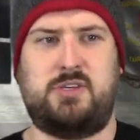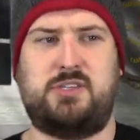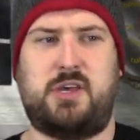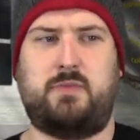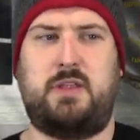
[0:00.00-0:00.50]

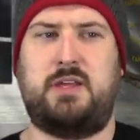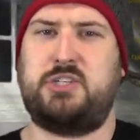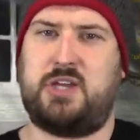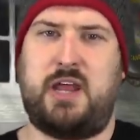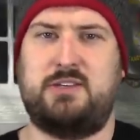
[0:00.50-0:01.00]
is something that
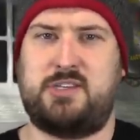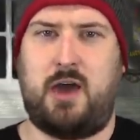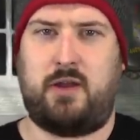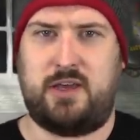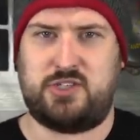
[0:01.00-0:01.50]
stands
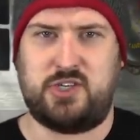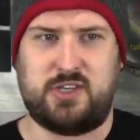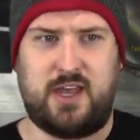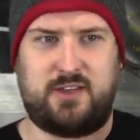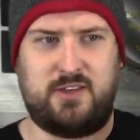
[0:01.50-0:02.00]
out as
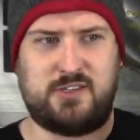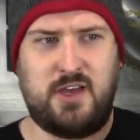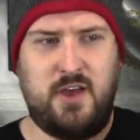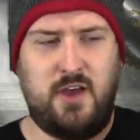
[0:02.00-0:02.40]
just like this